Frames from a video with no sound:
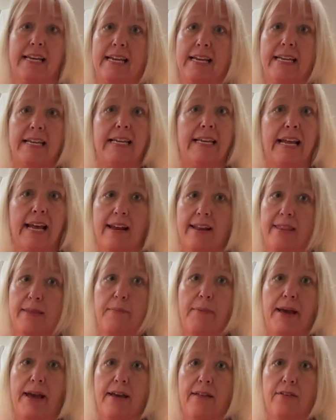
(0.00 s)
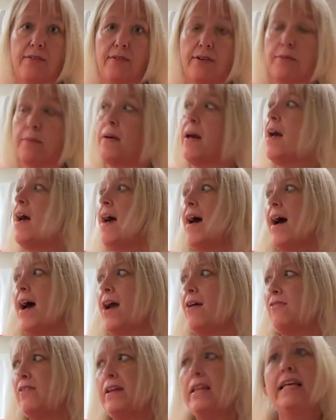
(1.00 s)
in and out of the bathroom.
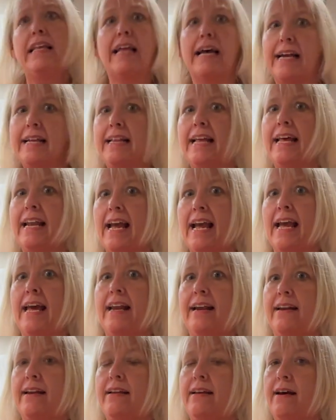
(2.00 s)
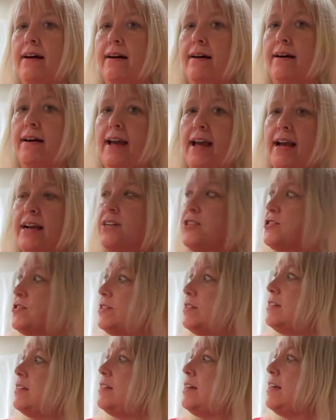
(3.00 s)
I really like that added
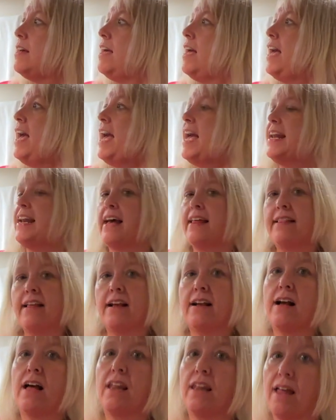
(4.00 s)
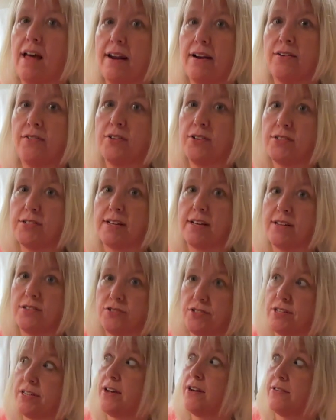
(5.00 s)
extra, and I think a lot of cruise lines
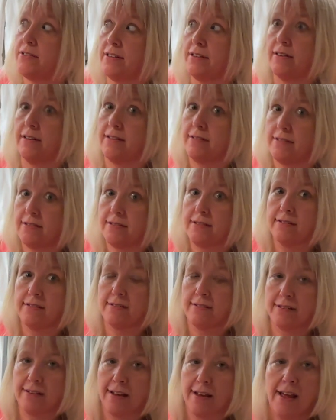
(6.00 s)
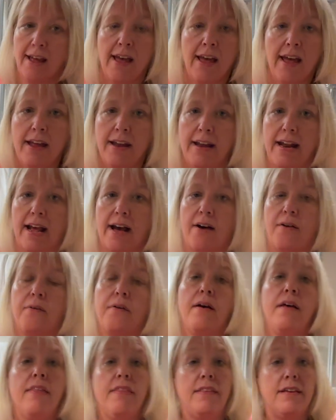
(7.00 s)
should go to this. Now,
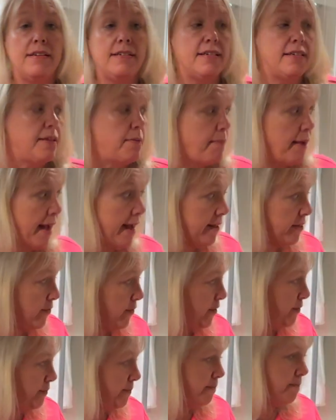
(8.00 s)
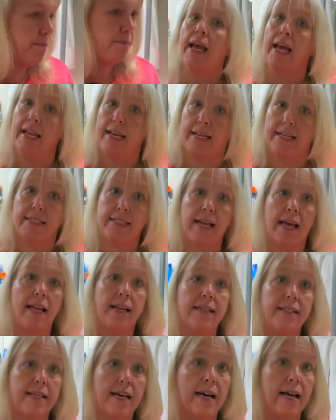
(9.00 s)
this is the bathroom. It is kind
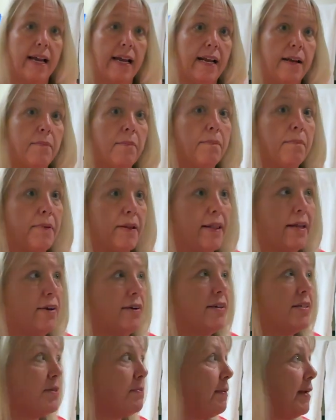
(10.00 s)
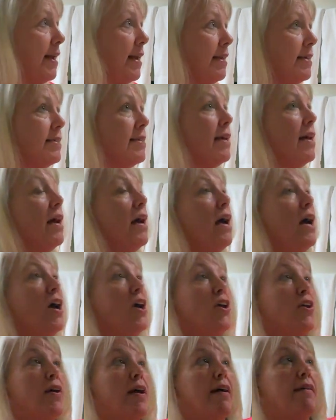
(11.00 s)
of tight, but there is space.
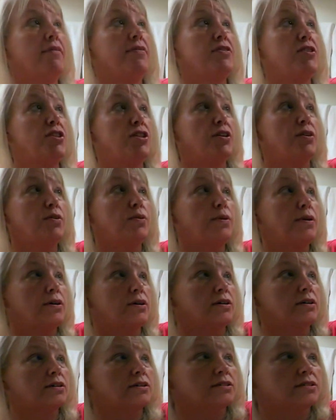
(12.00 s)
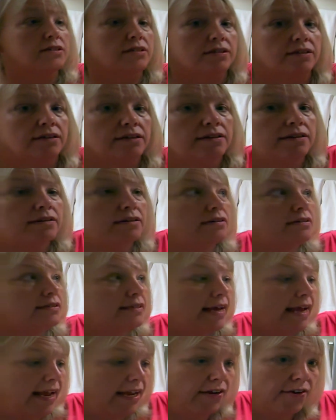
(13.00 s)
You have 2 hooks
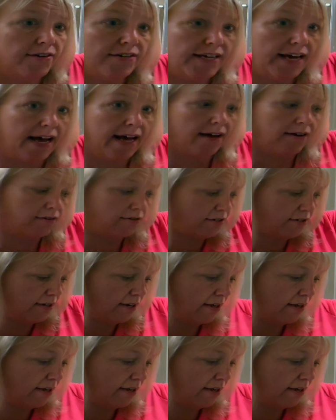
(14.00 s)
to hang your towels.